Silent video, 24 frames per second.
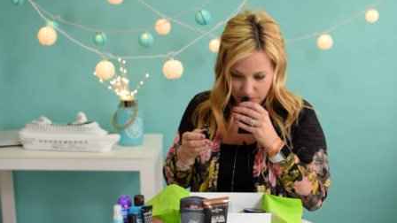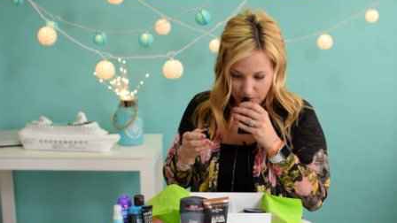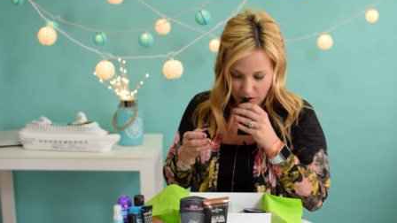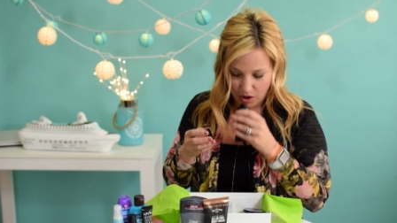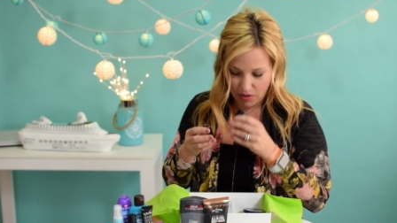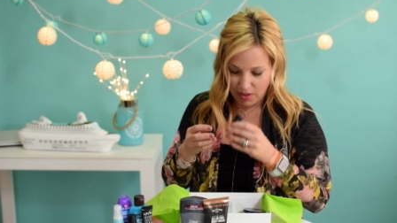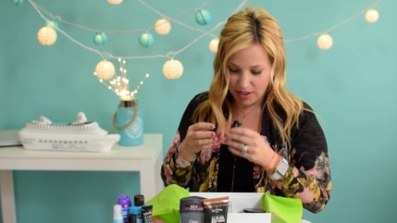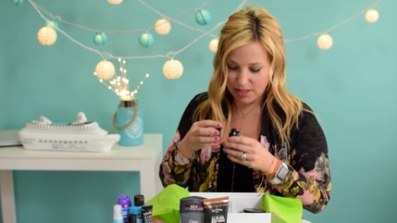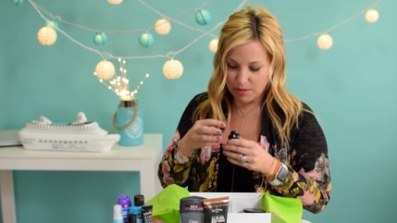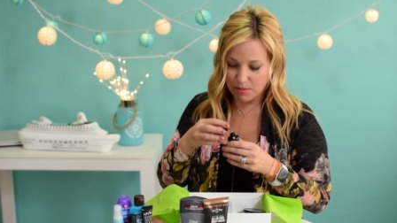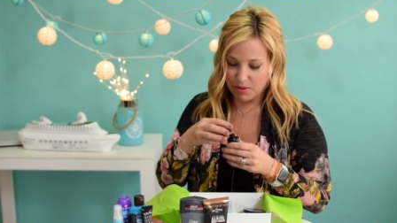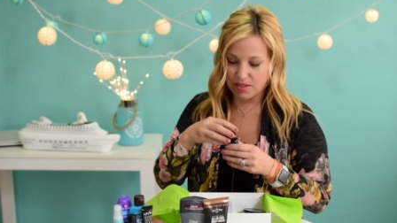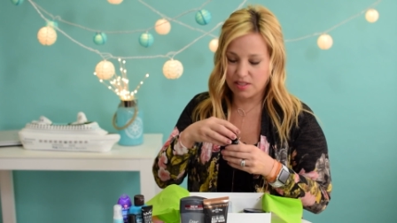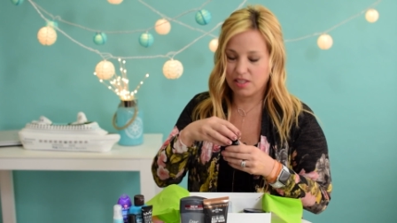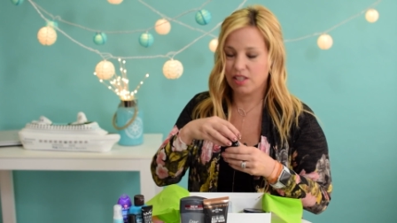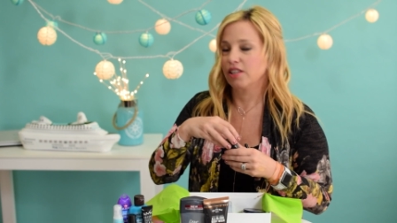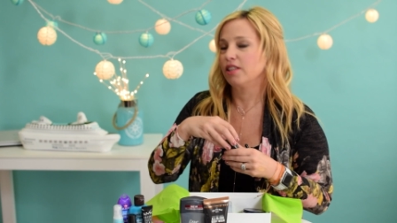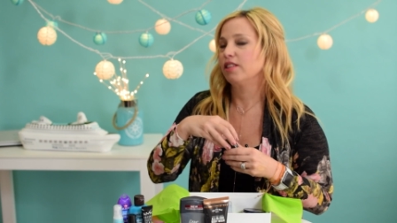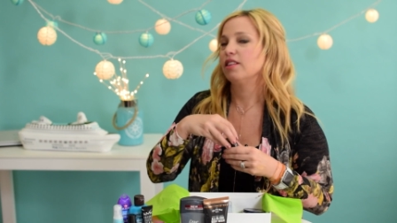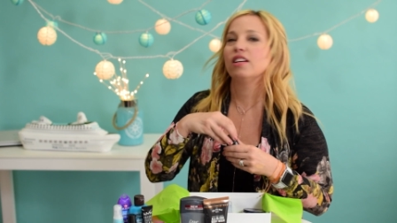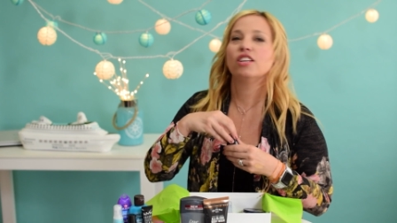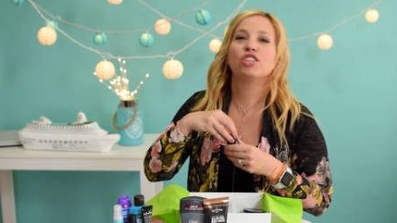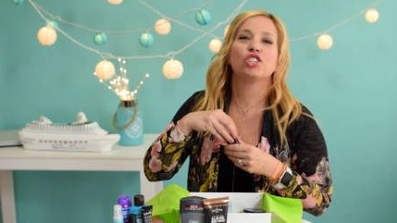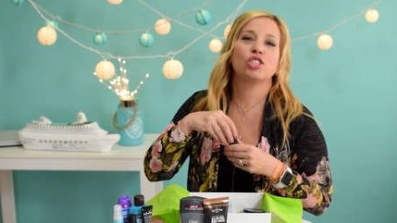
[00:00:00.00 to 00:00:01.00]
Oh, that smells
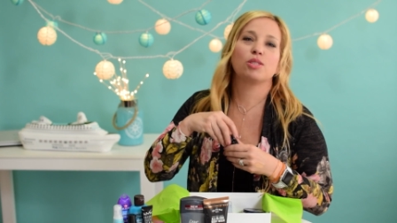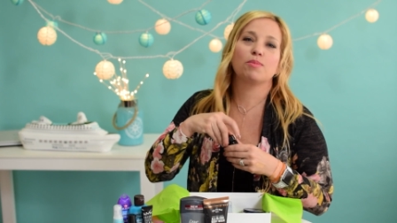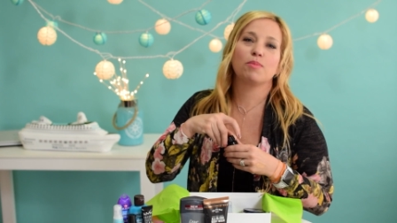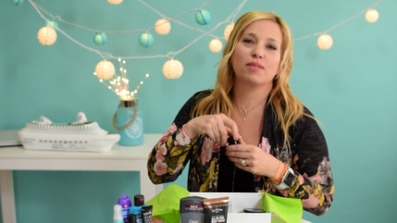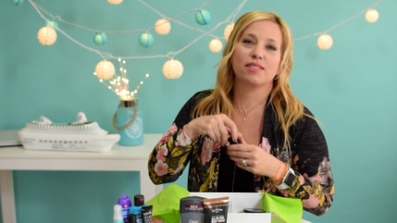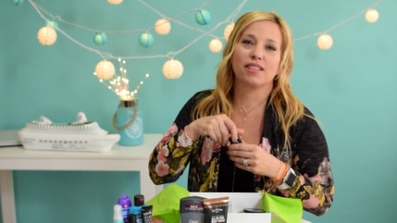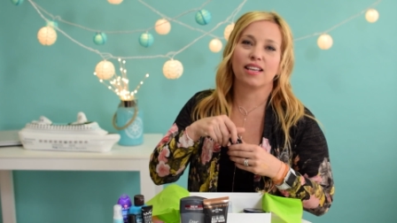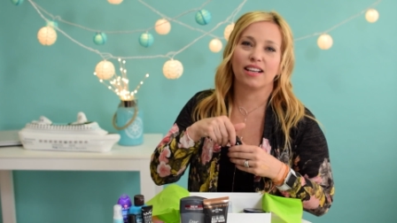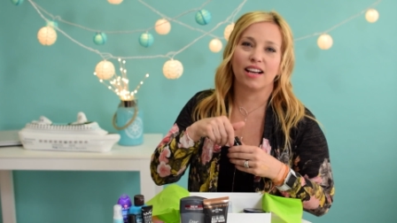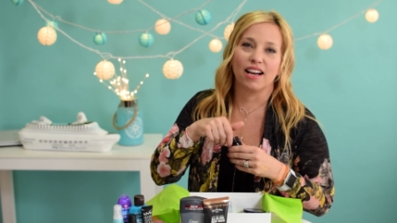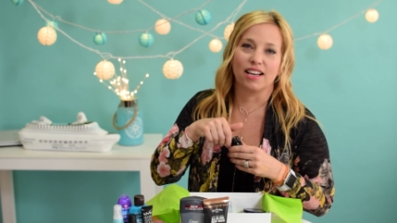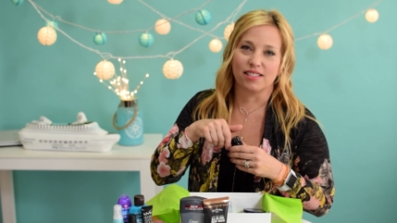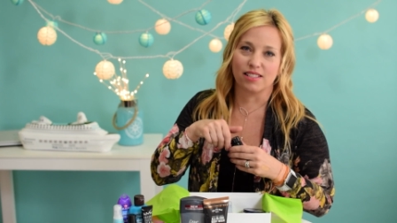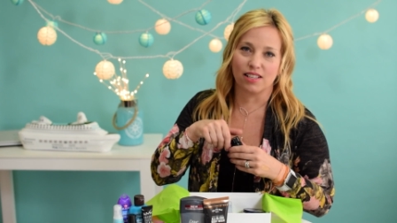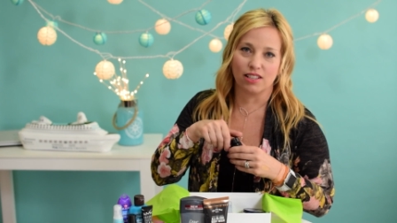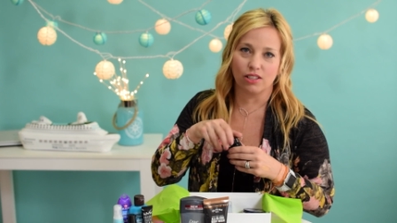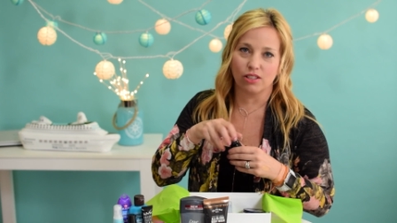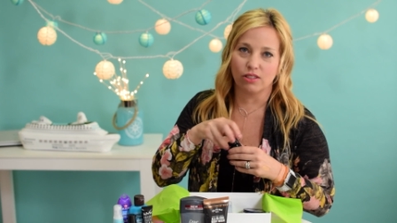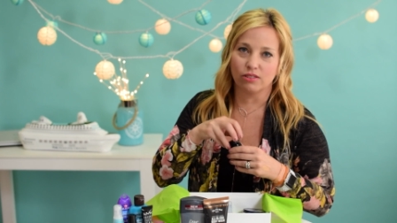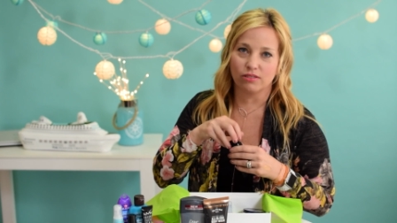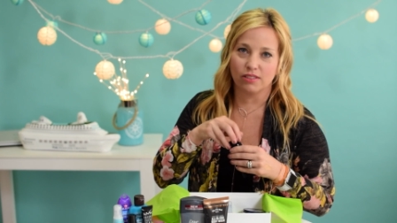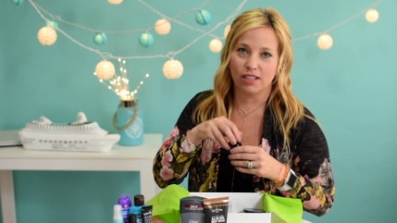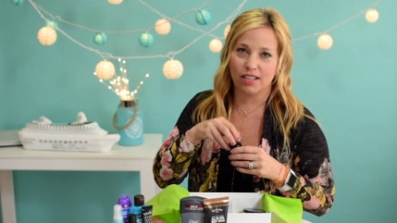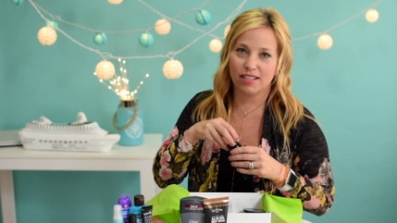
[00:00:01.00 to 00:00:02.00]
good. It just smells like guys
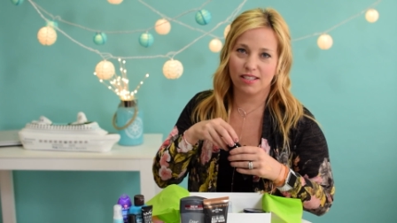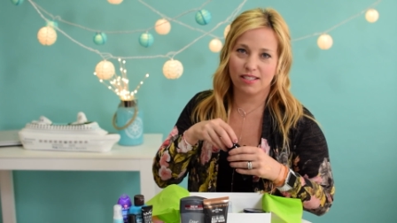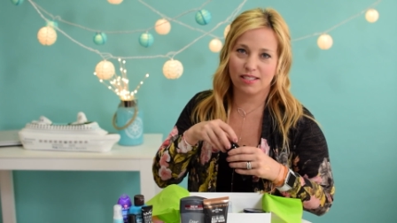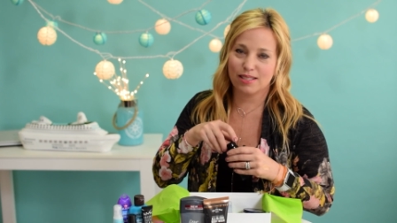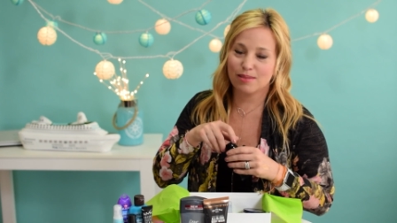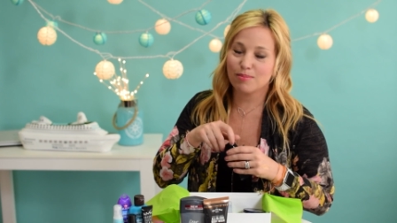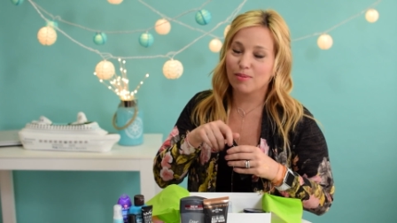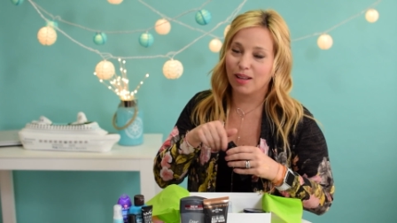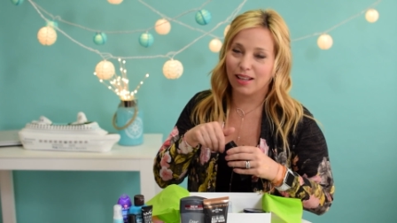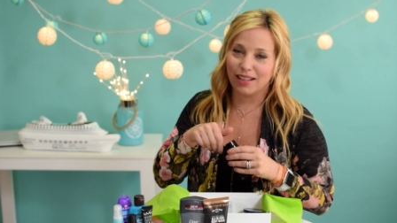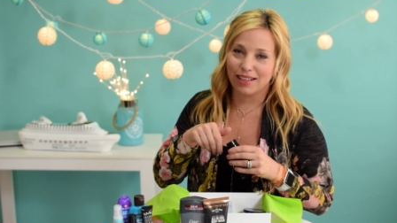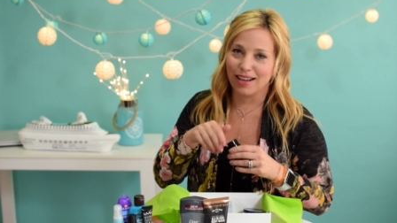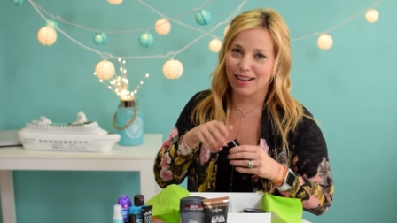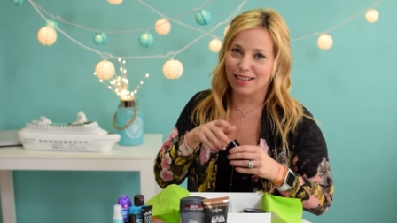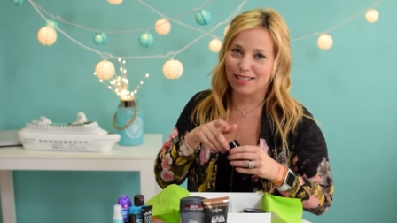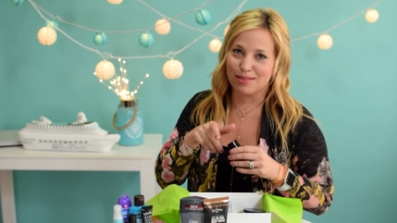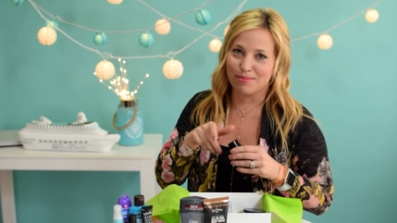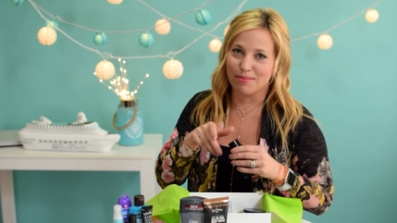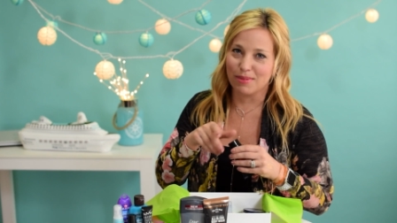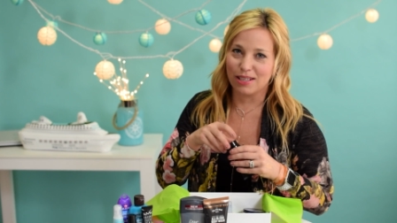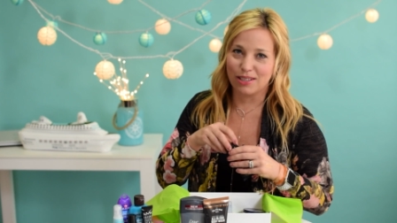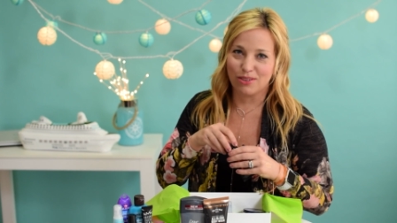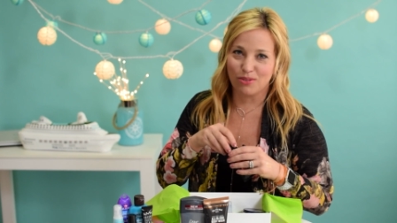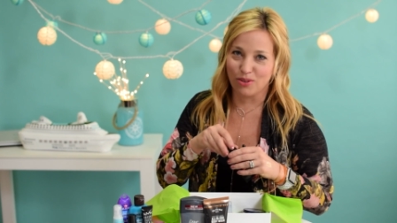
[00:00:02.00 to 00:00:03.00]
cologne. It doesn't smell like ice
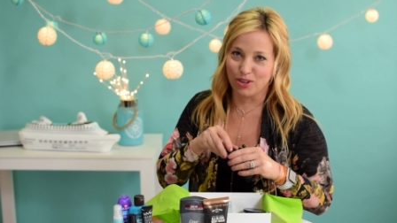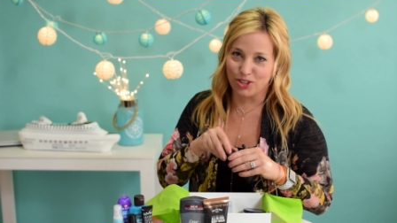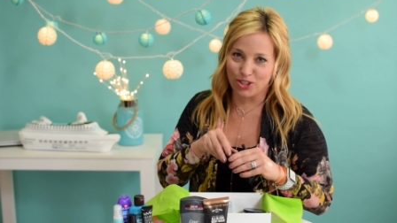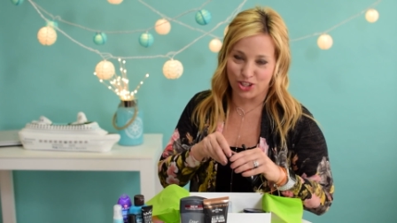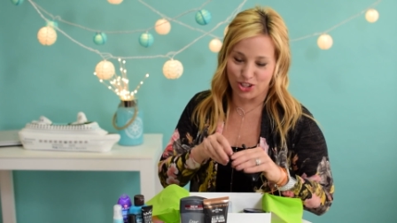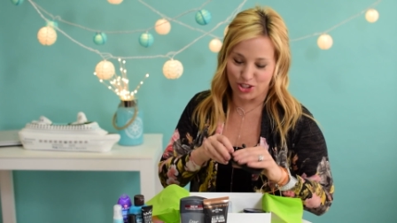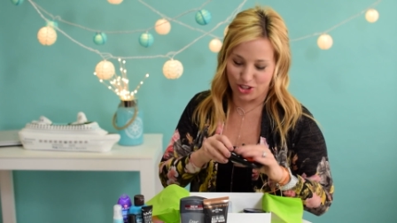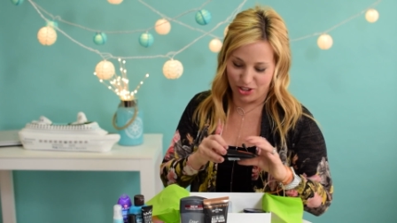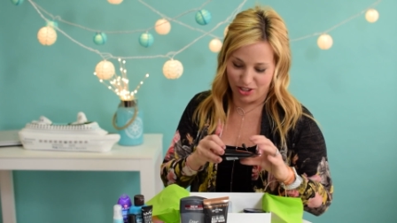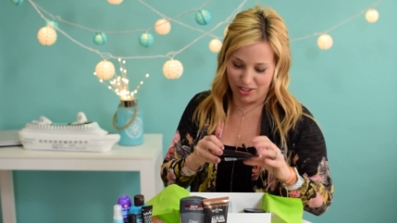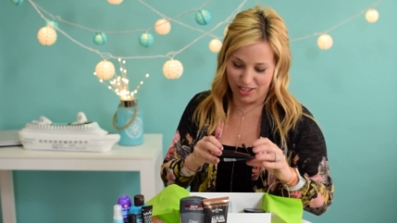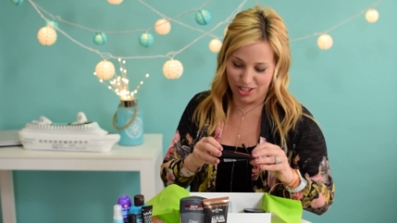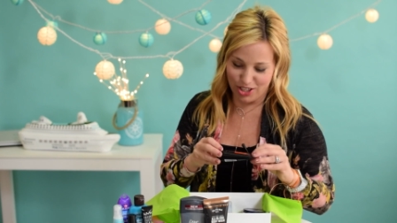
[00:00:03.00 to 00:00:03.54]
mint or ginger.